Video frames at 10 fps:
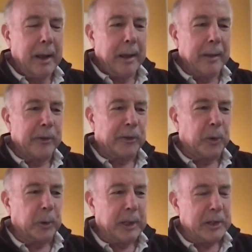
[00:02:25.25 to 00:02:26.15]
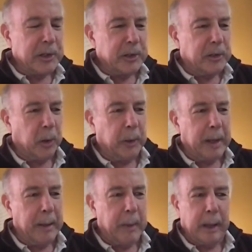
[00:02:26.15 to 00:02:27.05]
the school teacher told
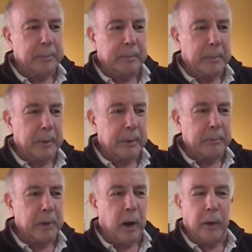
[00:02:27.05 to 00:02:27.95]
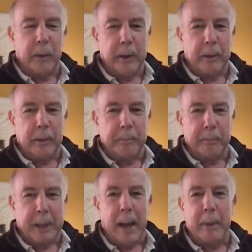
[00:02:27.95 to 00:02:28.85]
him, uh, No, you
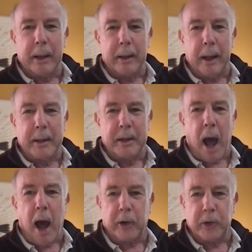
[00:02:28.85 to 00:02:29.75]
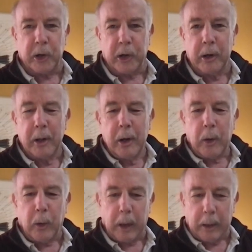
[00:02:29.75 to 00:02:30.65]
become a, a doctor or a